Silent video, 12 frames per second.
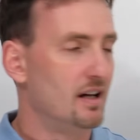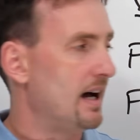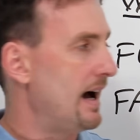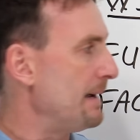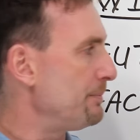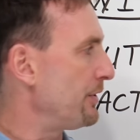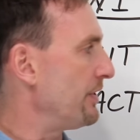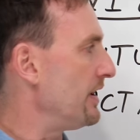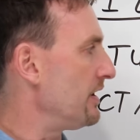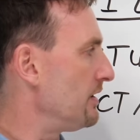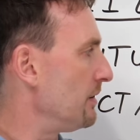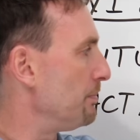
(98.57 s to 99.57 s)

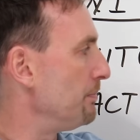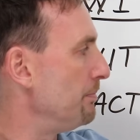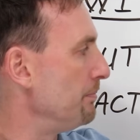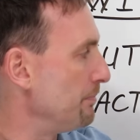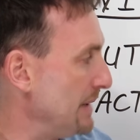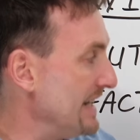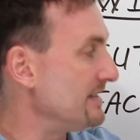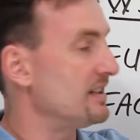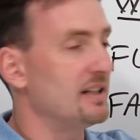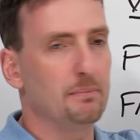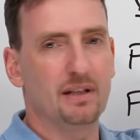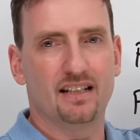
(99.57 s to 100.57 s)
Hypothetical
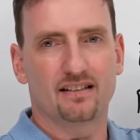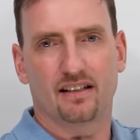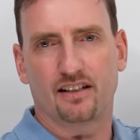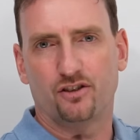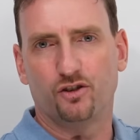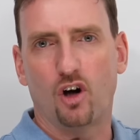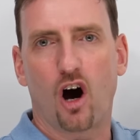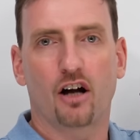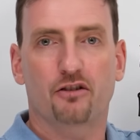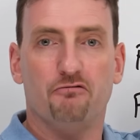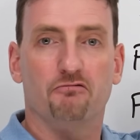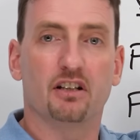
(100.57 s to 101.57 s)
basically means it's
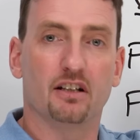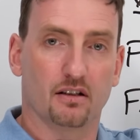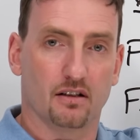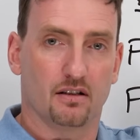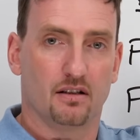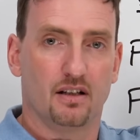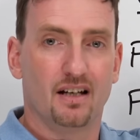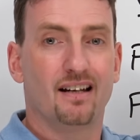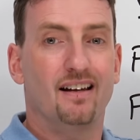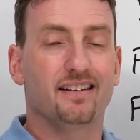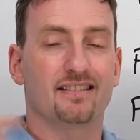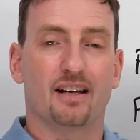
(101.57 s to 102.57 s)
not real.
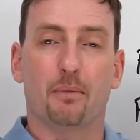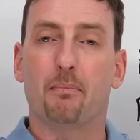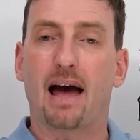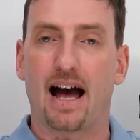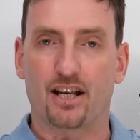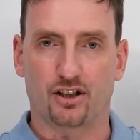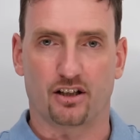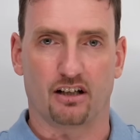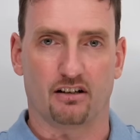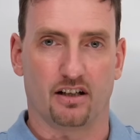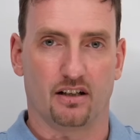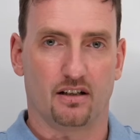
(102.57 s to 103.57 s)
It's
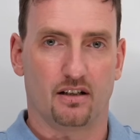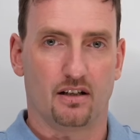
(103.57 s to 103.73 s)
imaginary.